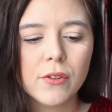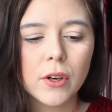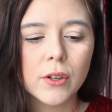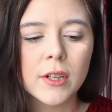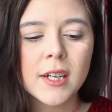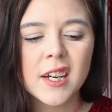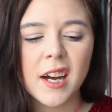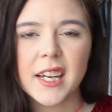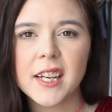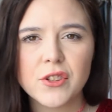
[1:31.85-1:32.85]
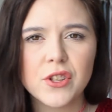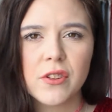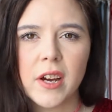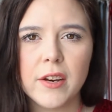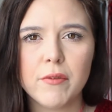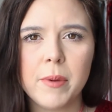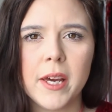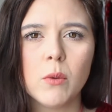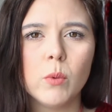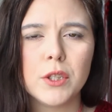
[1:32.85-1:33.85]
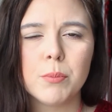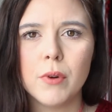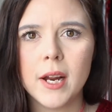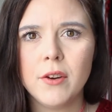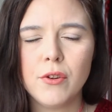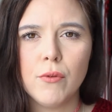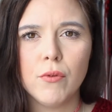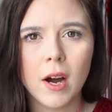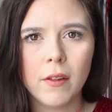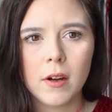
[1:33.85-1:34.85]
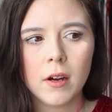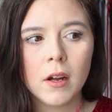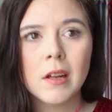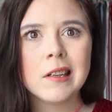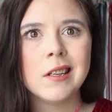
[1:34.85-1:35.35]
So I guess just kind of pick which brand you'd rather.